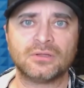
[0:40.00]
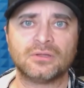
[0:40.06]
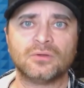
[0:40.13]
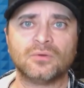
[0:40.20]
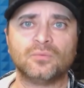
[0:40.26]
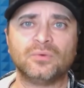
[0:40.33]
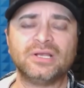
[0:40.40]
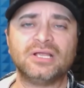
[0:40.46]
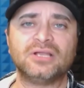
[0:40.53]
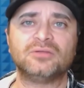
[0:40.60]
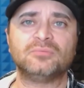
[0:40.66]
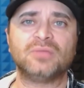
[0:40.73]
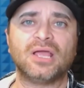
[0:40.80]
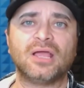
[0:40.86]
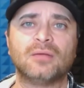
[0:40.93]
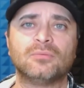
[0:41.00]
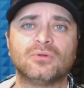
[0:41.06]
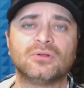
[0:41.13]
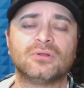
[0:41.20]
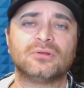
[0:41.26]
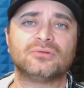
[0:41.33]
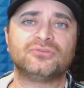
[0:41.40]
We need to be
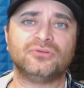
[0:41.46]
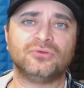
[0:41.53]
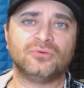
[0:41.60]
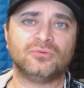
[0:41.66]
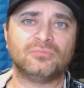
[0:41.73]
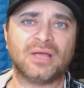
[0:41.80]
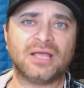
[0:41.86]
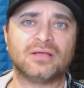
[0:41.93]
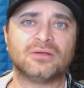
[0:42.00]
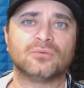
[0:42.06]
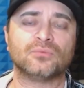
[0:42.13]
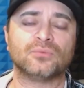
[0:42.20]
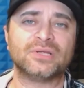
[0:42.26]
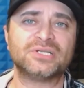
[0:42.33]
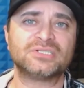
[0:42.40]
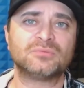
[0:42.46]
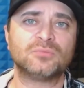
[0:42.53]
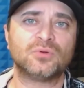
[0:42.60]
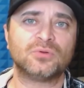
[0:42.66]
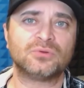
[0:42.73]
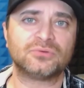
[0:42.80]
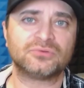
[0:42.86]
able to make
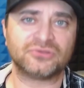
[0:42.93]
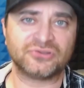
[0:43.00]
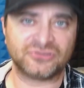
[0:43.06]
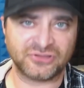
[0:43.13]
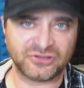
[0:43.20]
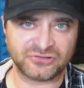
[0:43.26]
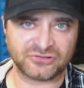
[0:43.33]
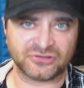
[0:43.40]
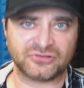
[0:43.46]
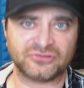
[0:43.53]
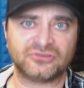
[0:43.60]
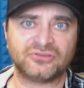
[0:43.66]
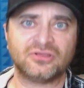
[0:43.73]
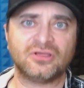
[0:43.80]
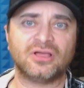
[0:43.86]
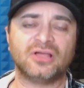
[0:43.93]
reasonable decisions